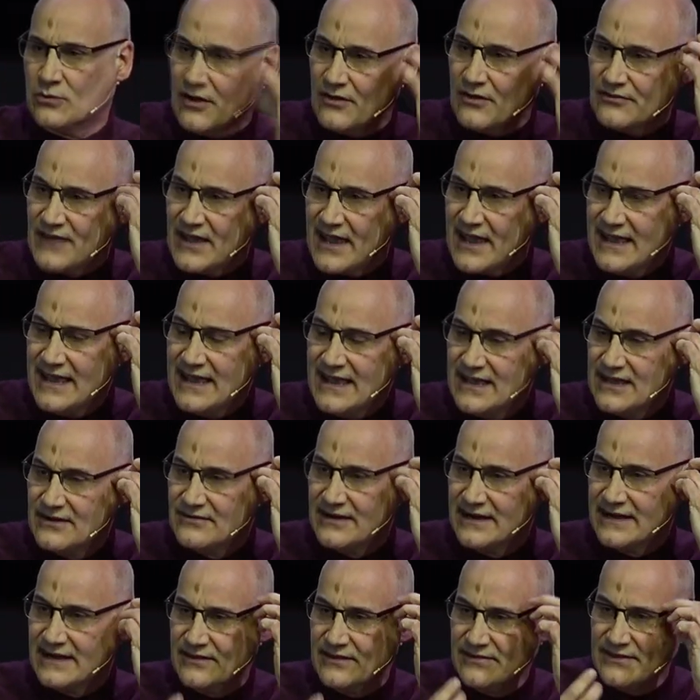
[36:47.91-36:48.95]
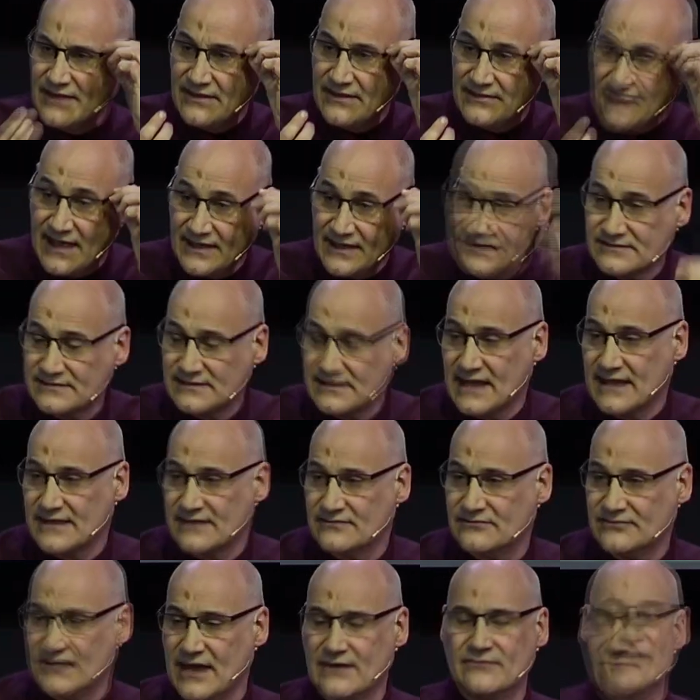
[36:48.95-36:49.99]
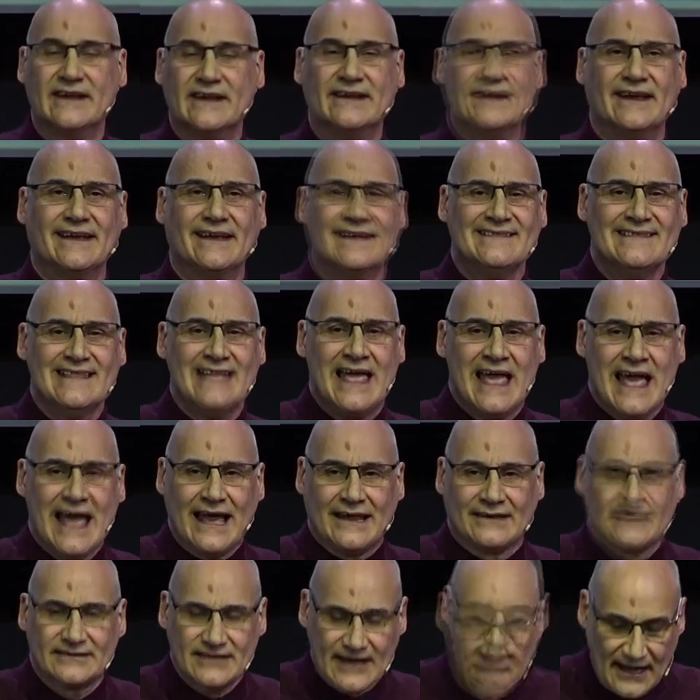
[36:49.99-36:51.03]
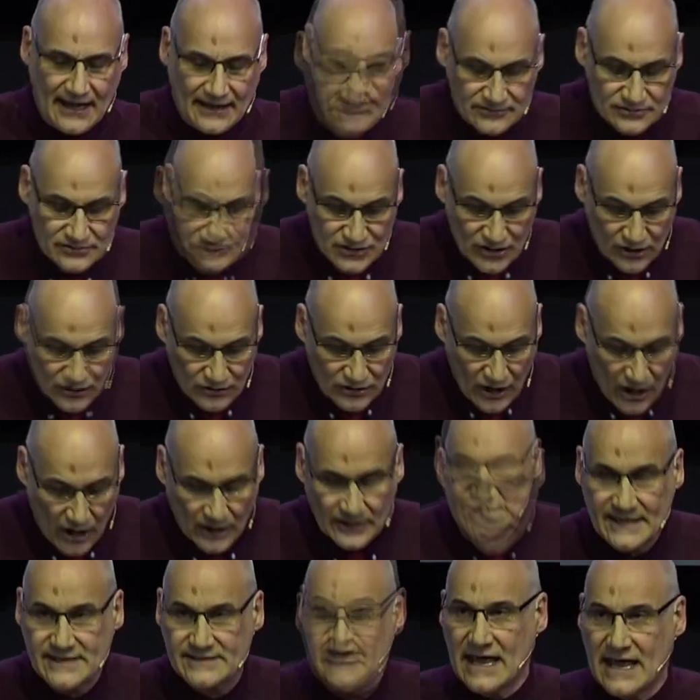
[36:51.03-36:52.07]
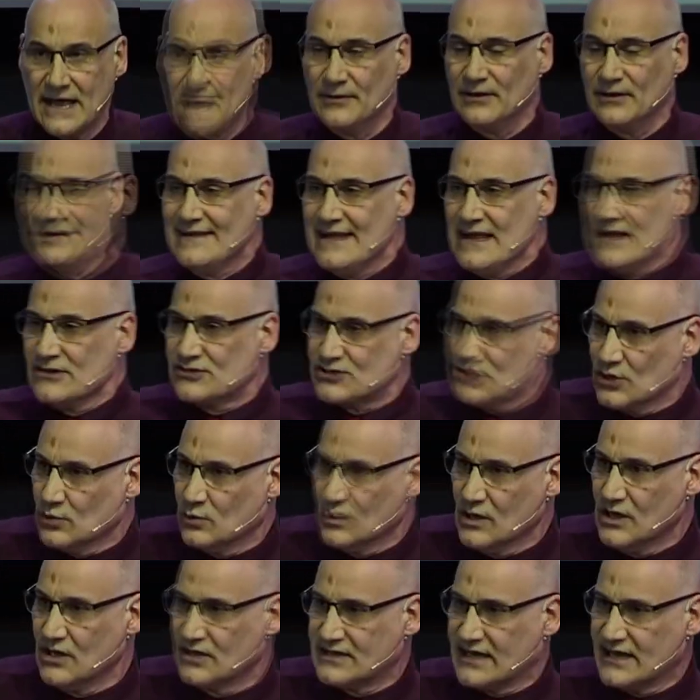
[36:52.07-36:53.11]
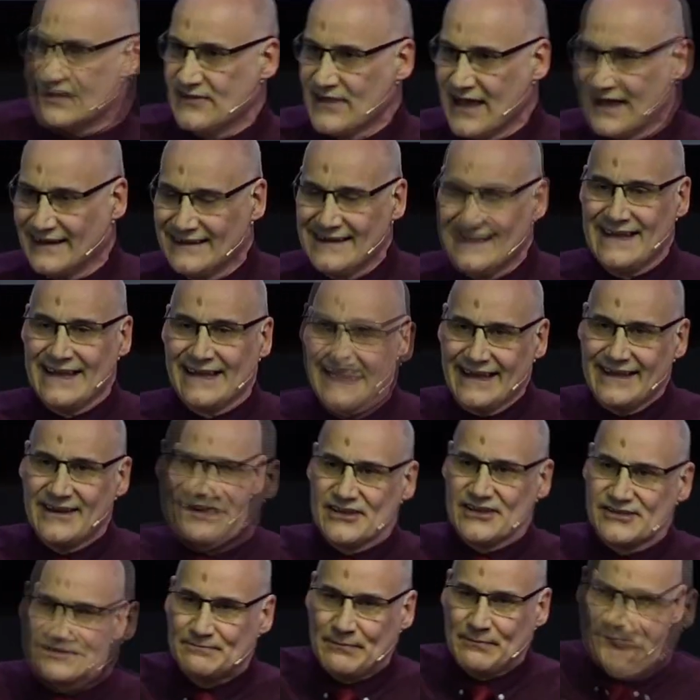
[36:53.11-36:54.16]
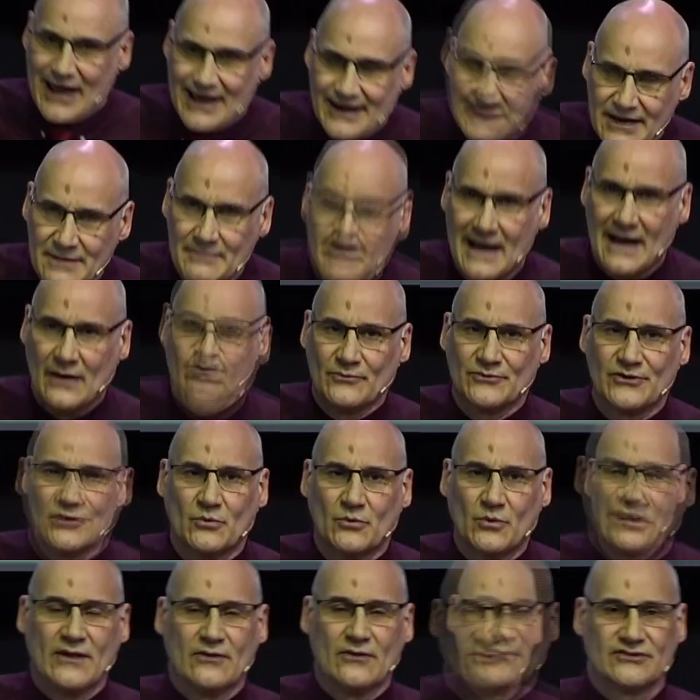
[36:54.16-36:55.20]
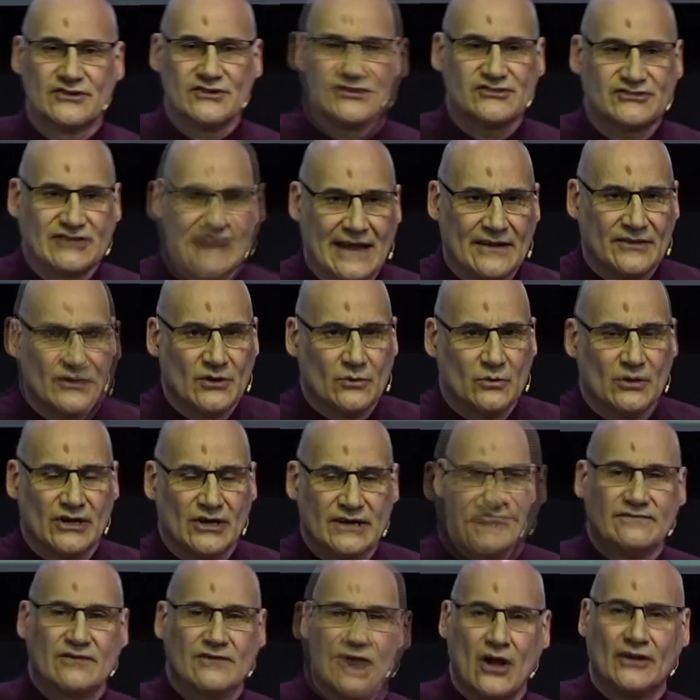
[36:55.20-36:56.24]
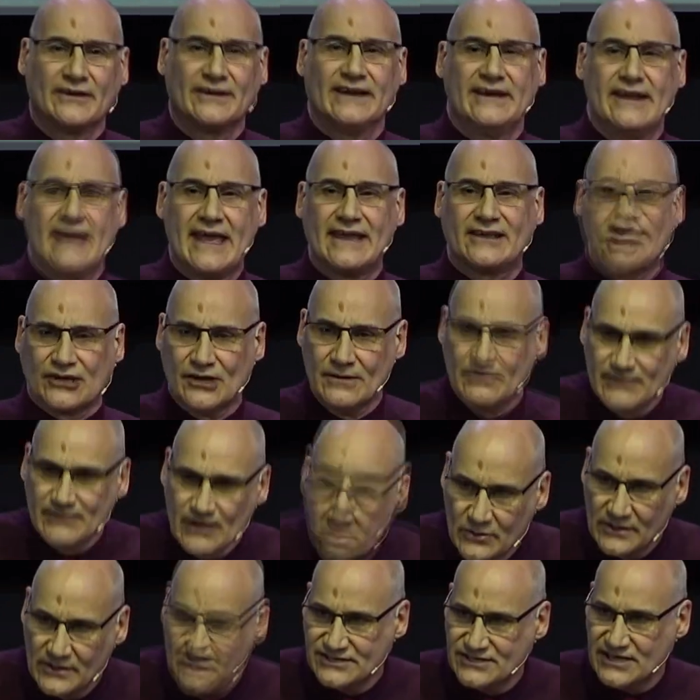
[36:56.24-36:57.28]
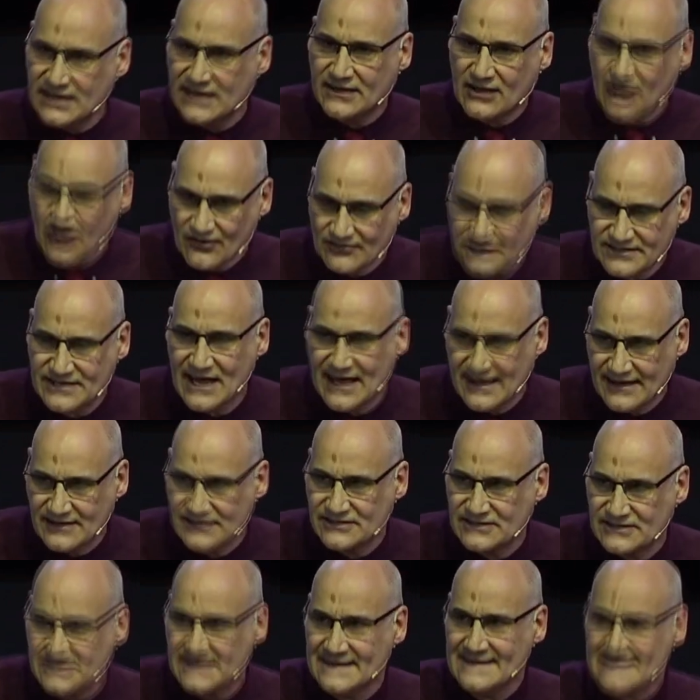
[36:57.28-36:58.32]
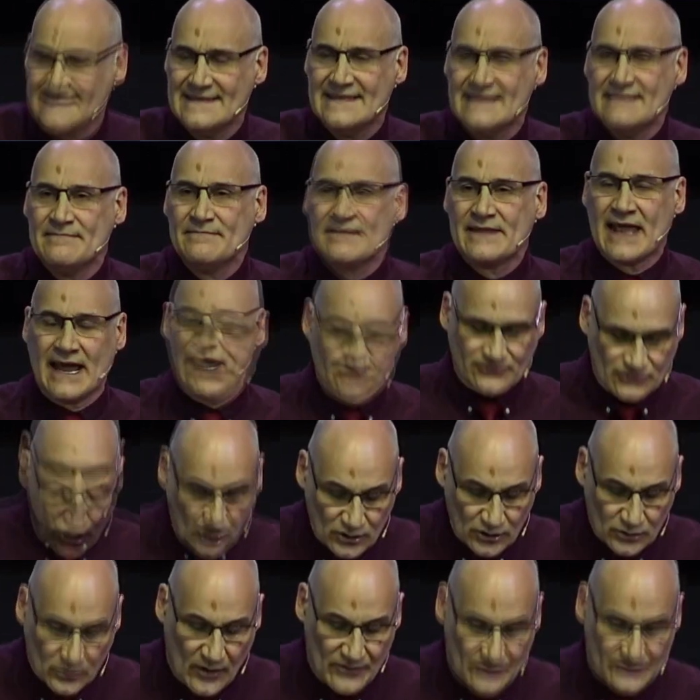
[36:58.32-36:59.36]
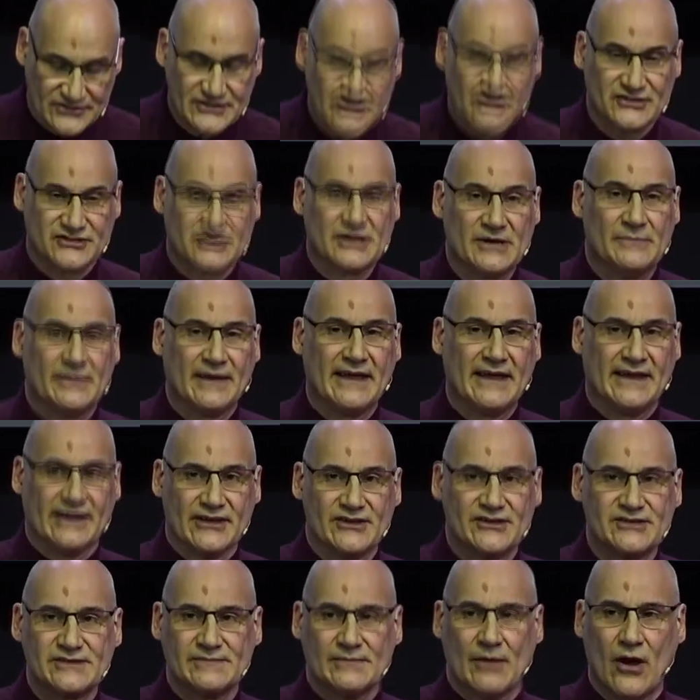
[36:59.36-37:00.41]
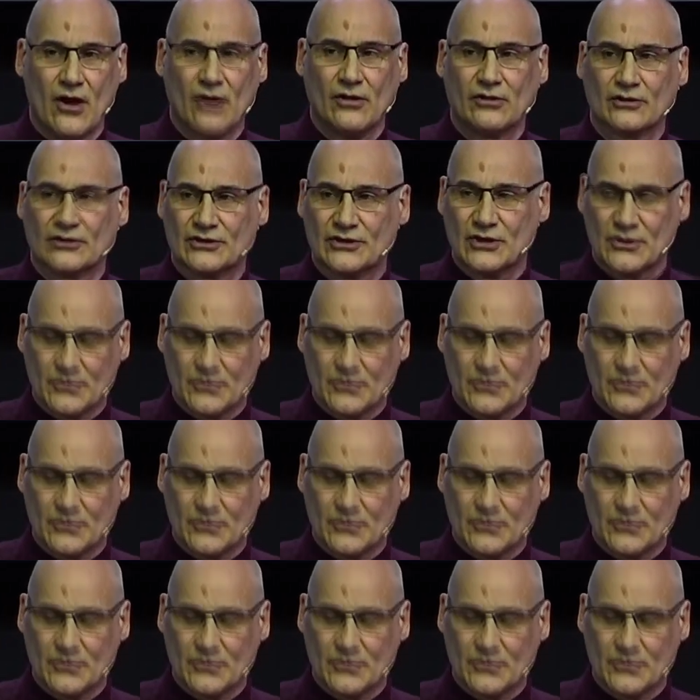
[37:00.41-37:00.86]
they're hearing and that they're, they're, they're reading. And, and so God is able to work in that. It is paramount that we understand the Word of God in a community context. And God wants us to be in a small group